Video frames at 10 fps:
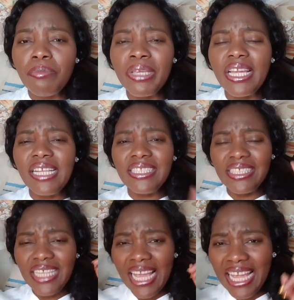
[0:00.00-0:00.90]
Because
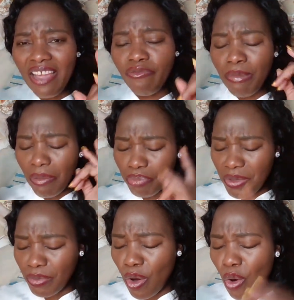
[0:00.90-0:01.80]
he said, if my
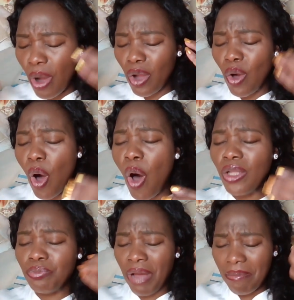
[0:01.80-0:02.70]
people who are
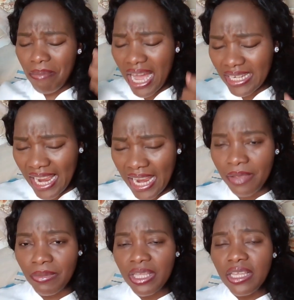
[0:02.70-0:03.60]
called by my
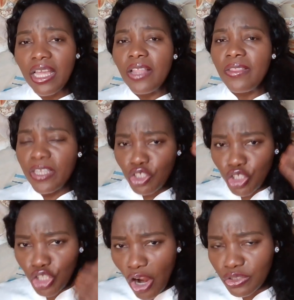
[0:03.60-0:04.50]
name, the
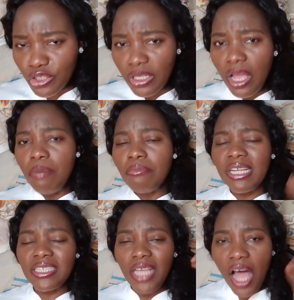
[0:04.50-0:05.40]
church
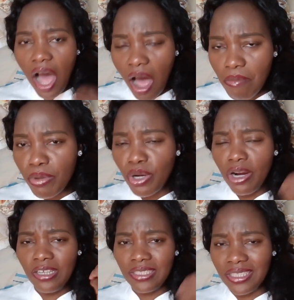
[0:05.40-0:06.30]
must humble
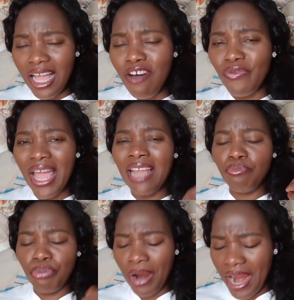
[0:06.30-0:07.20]
herself
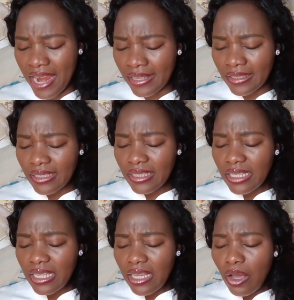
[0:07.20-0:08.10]
and pray,
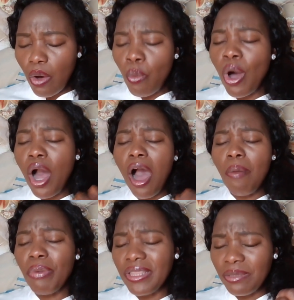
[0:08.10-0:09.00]
will
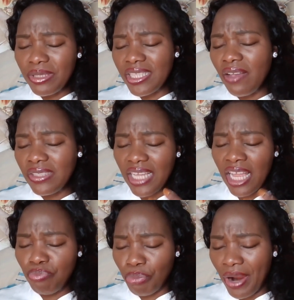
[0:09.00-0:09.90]
humble themselves
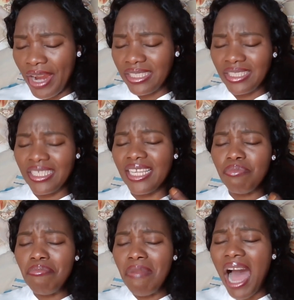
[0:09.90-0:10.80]
and pray, seek
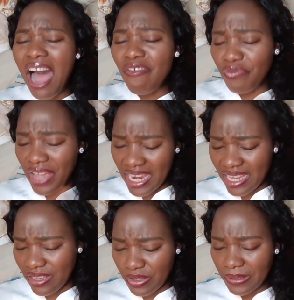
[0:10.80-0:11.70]
my
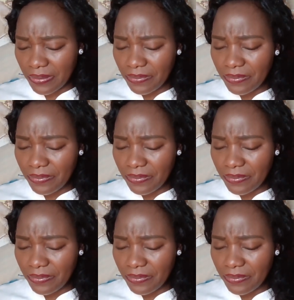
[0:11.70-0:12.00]
face.